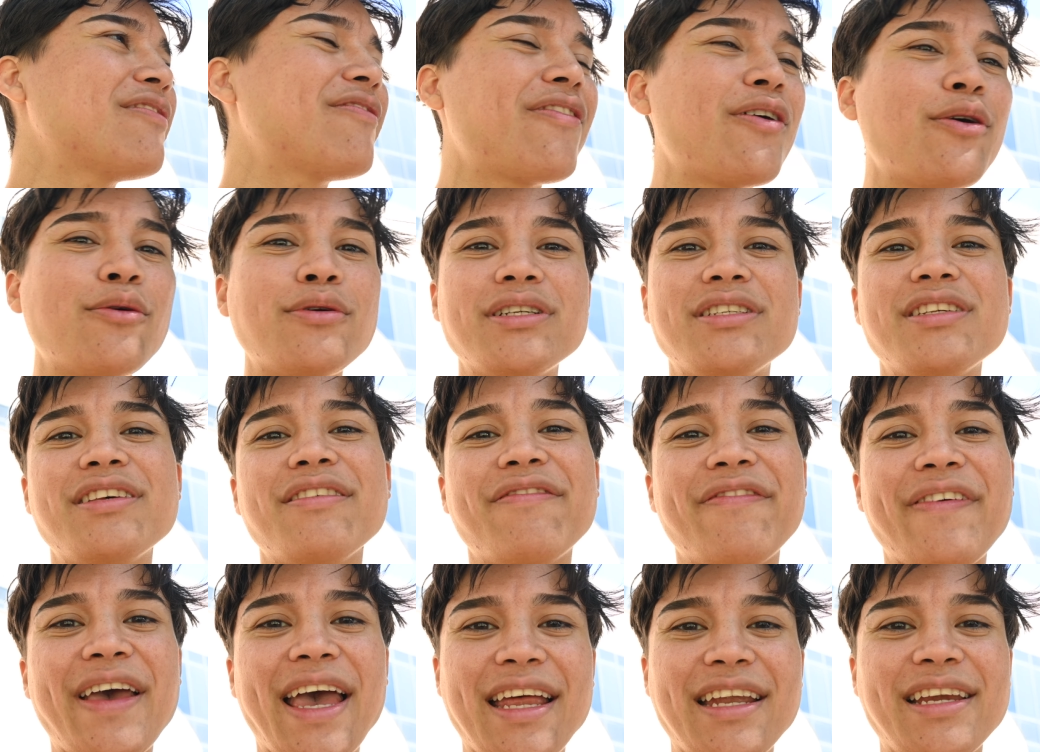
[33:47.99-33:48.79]
forward to
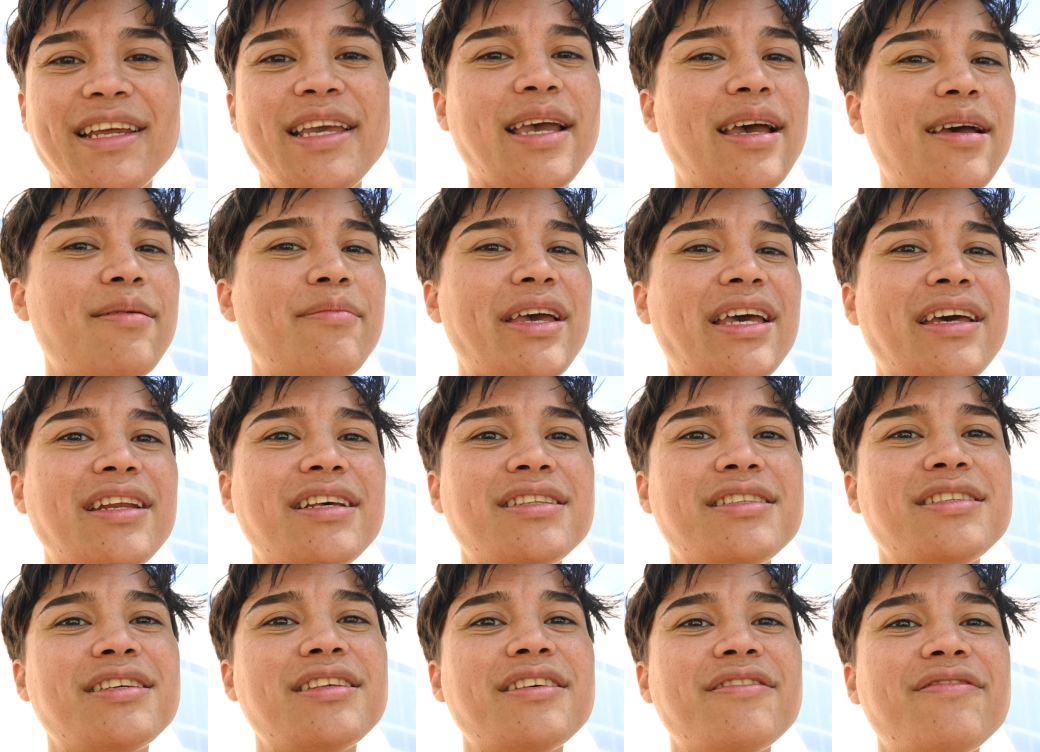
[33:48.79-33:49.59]
fan cam
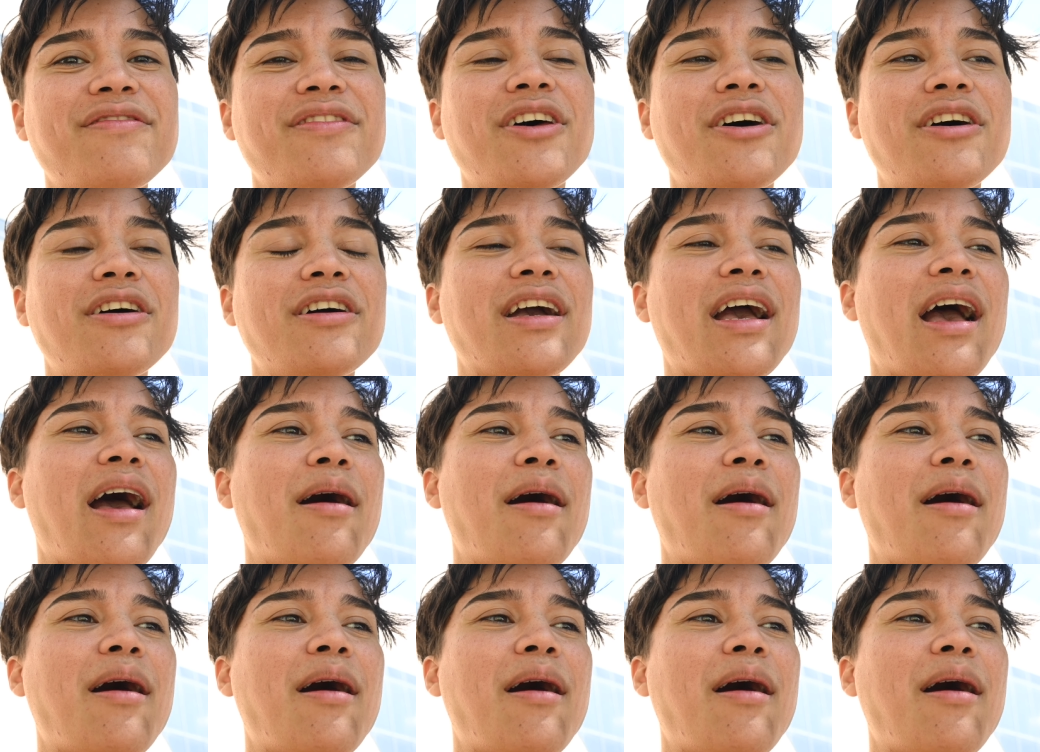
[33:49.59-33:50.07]
edits of the vlog.